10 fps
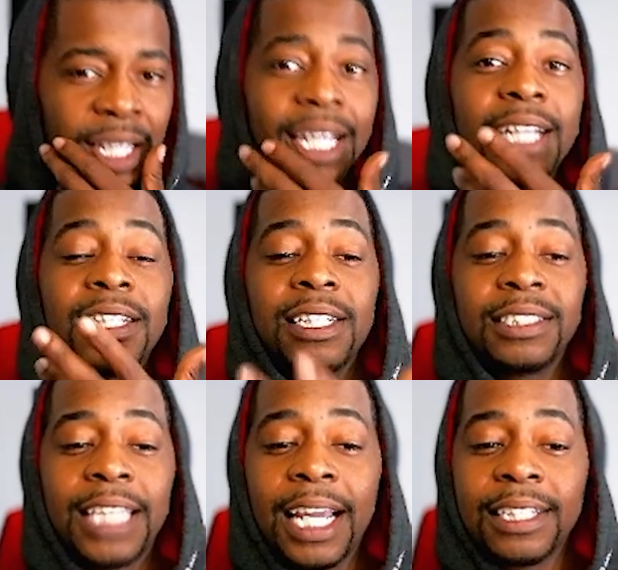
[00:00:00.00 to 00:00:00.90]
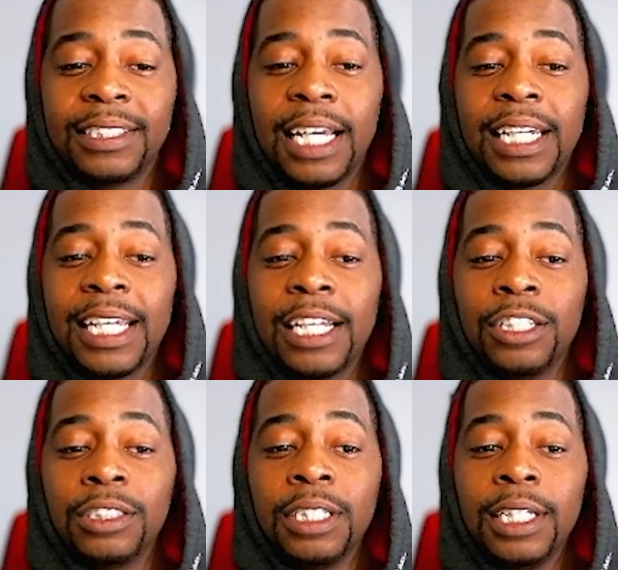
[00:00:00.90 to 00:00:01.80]
And then the second setting
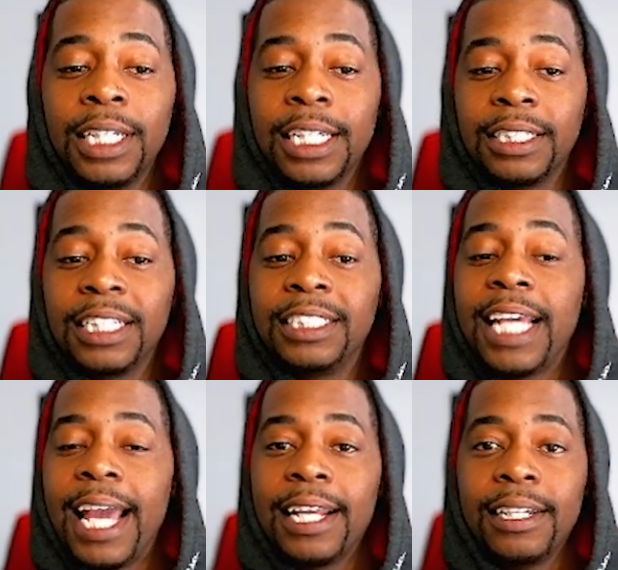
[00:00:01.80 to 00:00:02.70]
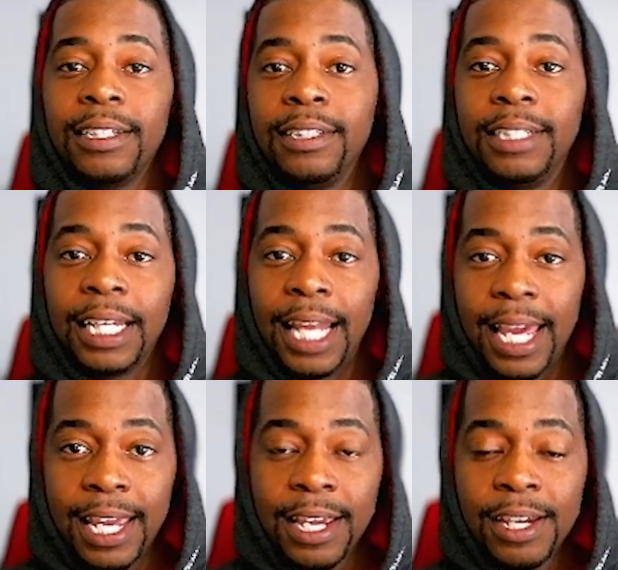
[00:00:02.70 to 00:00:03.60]
is a chat
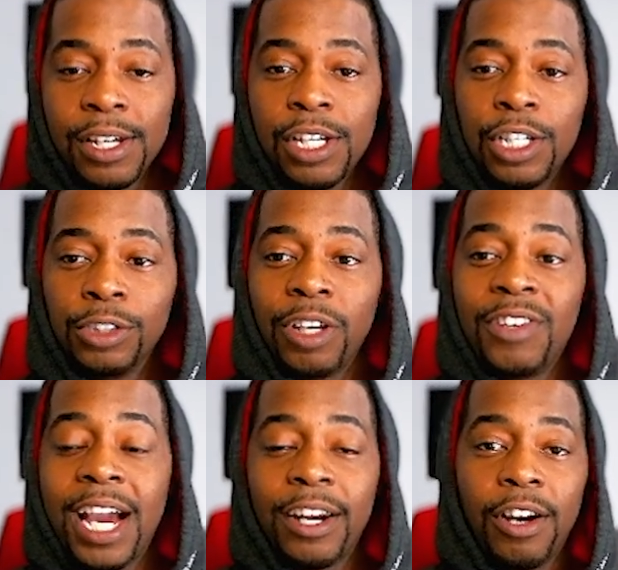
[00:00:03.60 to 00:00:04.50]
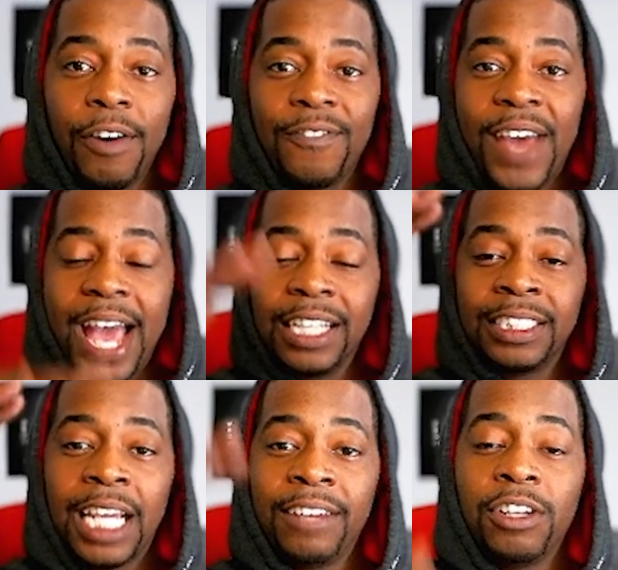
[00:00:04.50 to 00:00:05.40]
delay. So if you got a fast
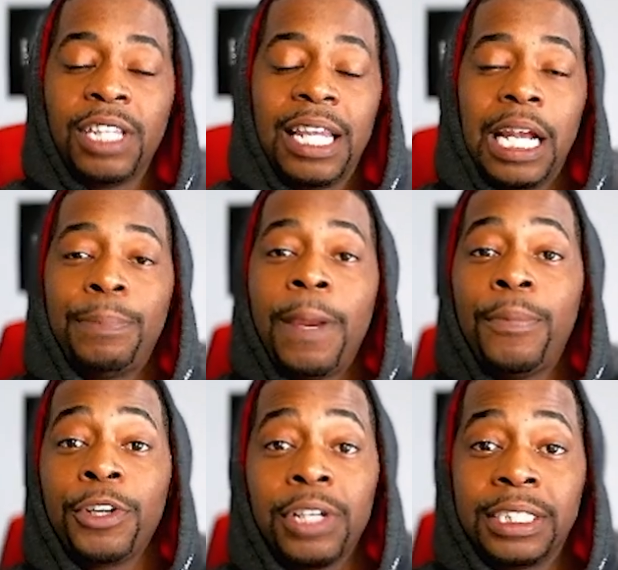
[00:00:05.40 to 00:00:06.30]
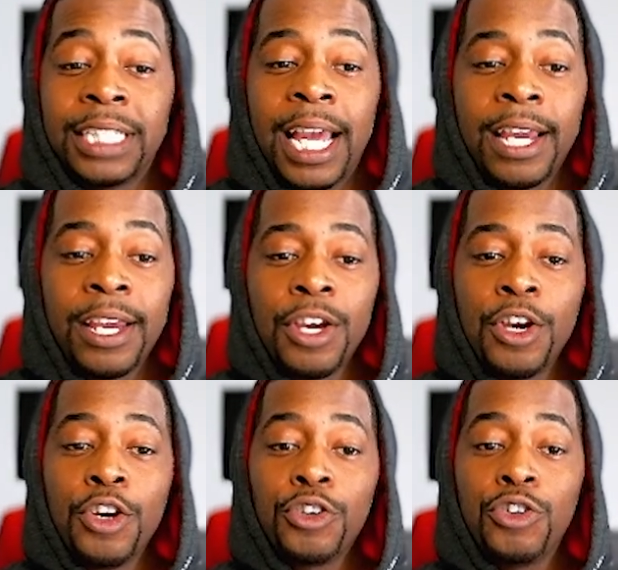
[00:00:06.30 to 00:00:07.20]
chat, there's a lot of people in your chat,
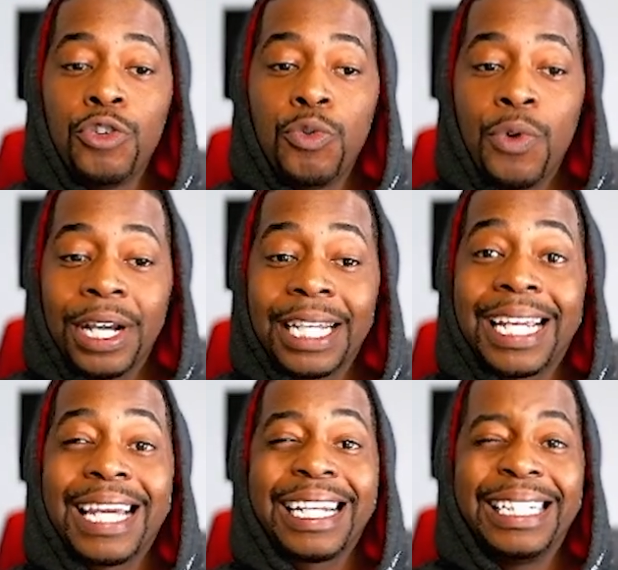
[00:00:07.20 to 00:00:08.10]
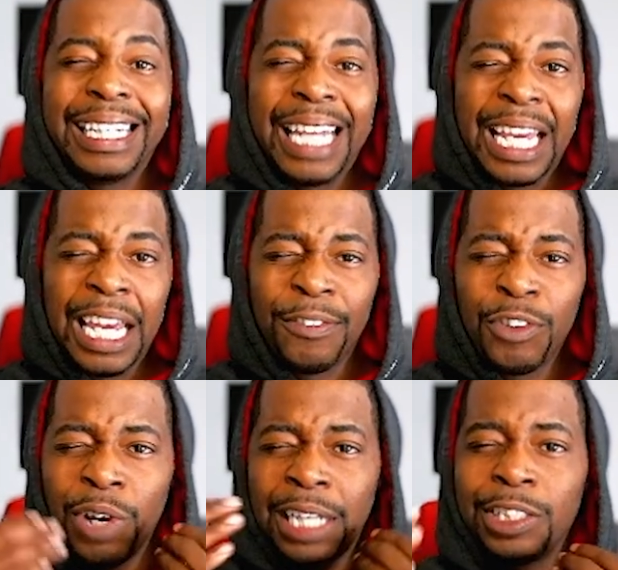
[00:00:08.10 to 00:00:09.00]
you want to kind of delay if you
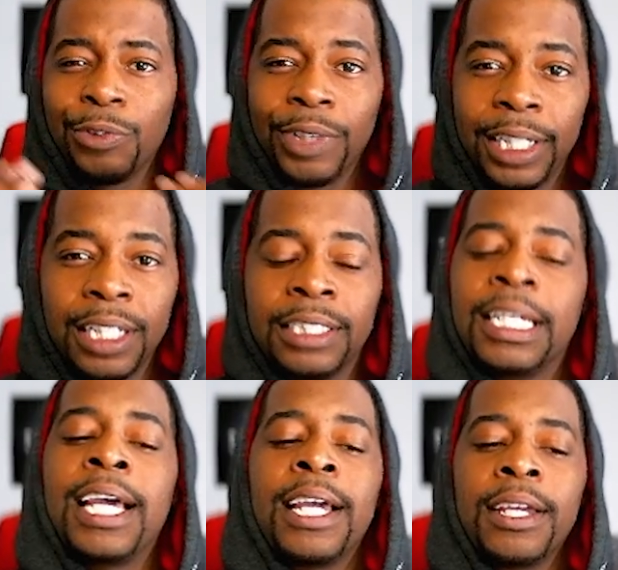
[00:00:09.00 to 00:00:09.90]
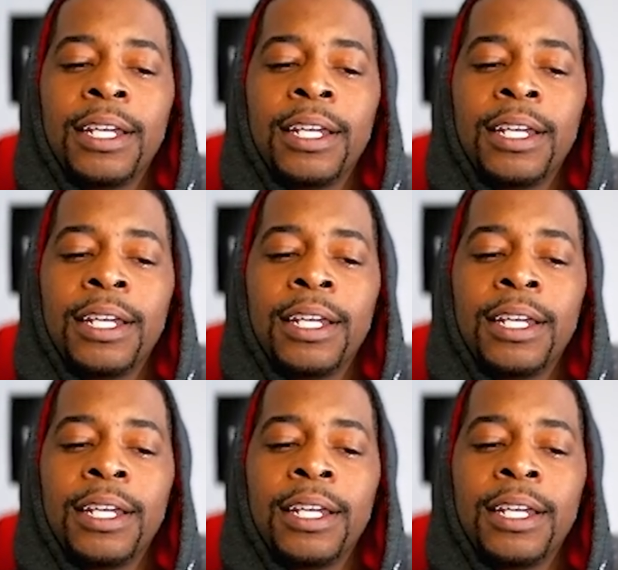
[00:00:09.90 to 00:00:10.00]
want to read the chat.